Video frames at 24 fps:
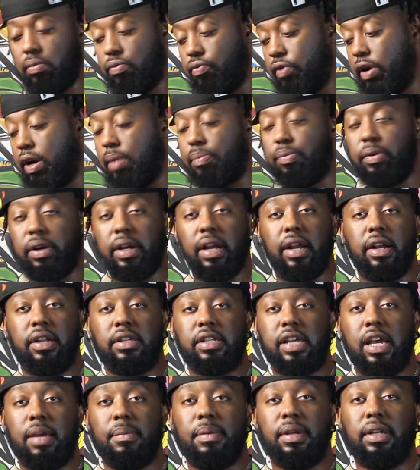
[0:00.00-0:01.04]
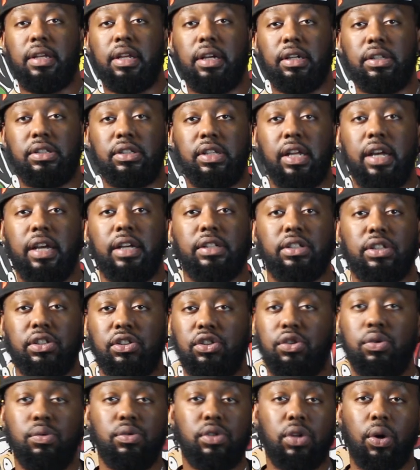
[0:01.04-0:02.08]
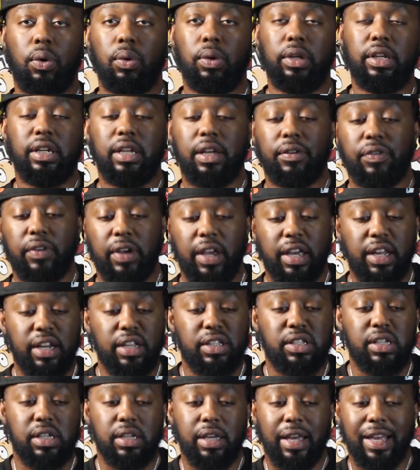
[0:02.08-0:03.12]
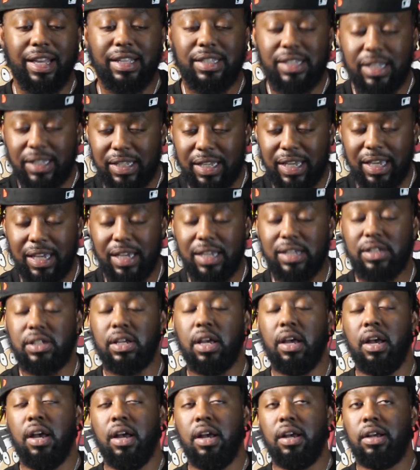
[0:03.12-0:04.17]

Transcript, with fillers: Rare Breed Entertainment does theirs. It's two totally different entity entities.